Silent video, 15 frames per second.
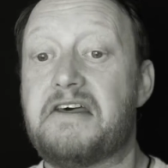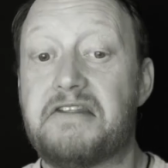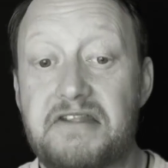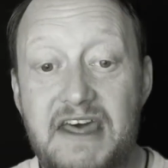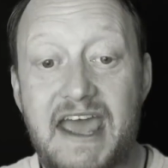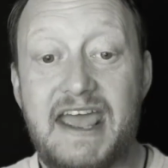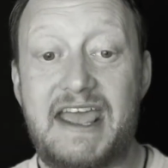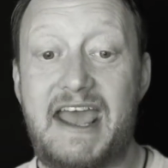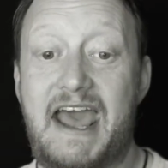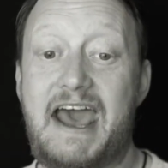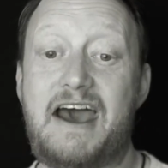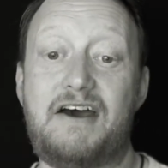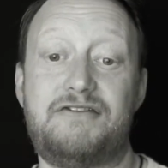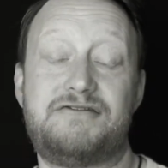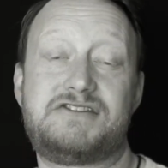they
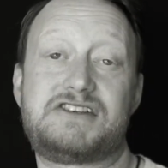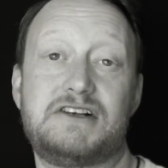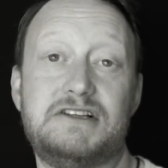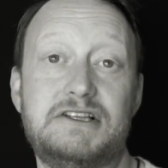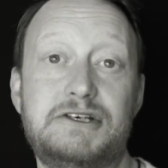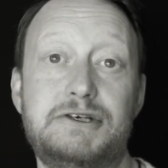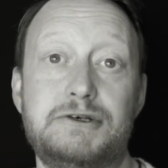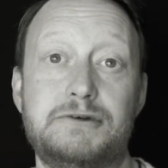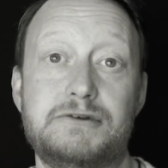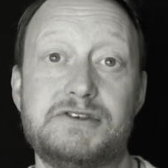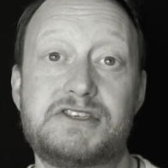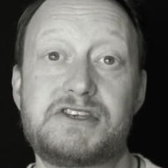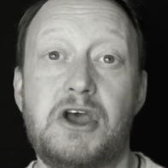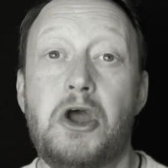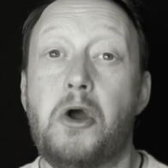have to lose.